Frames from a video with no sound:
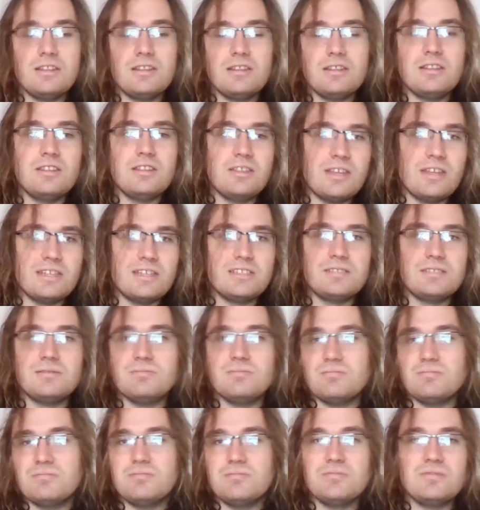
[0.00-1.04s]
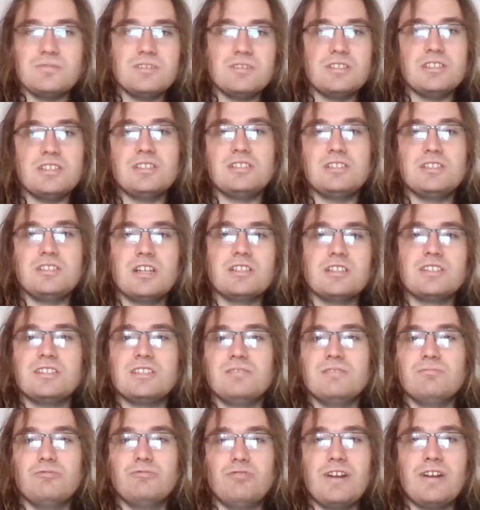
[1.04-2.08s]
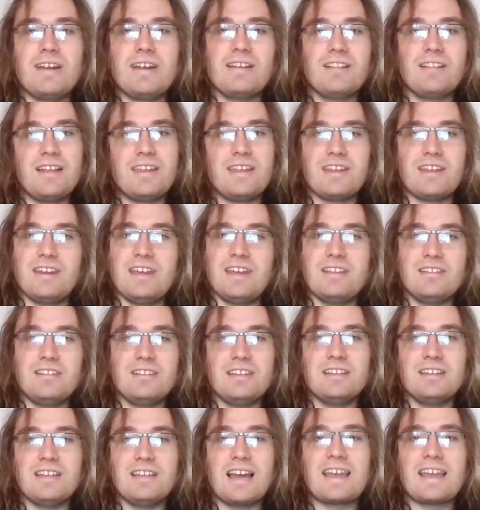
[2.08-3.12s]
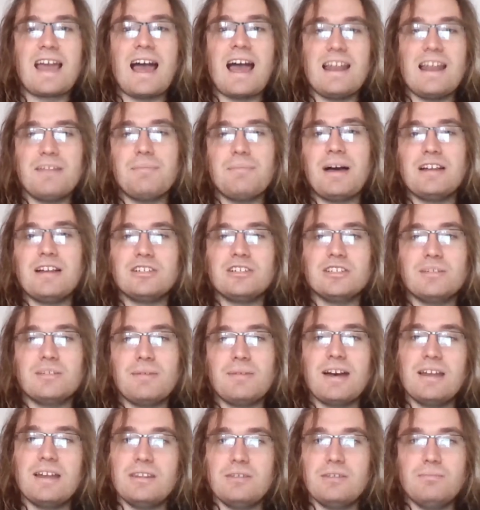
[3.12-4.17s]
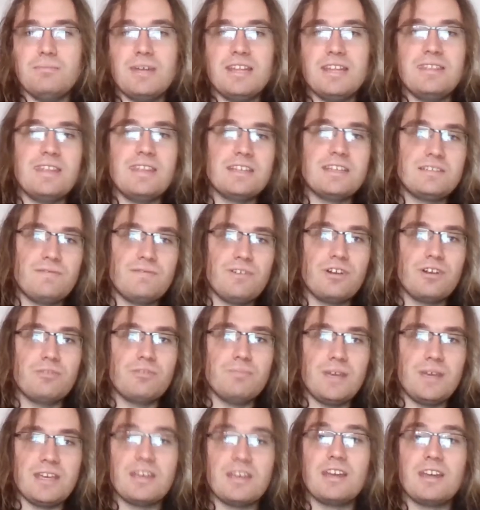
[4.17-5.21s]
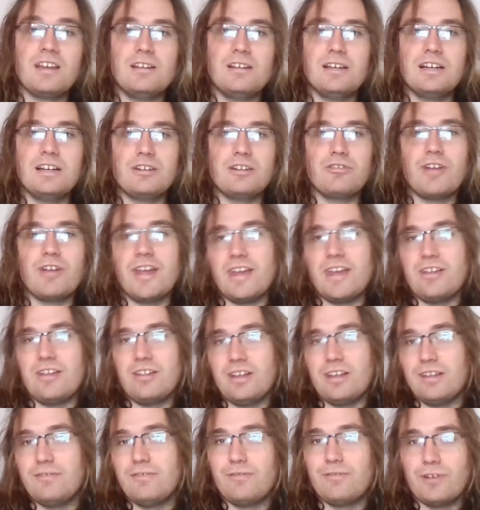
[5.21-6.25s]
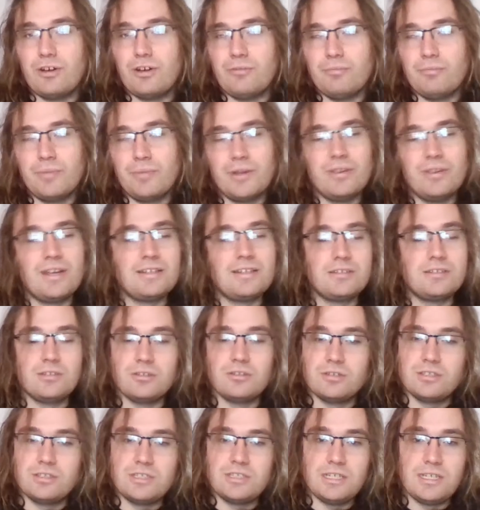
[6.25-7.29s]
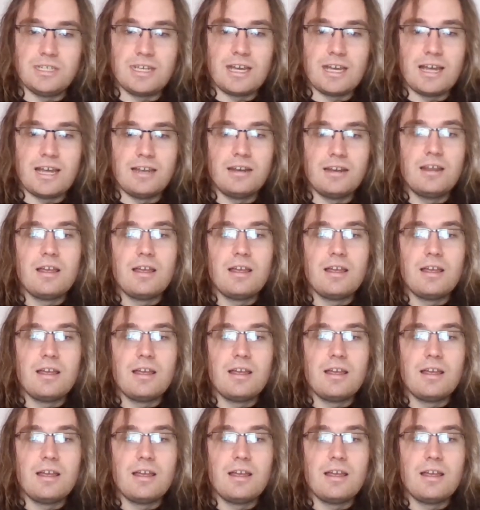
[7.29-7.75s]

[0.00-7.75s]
this doesn't ring like I can't imagine the man that made this film making a great Alien film, but that's not to say he can't.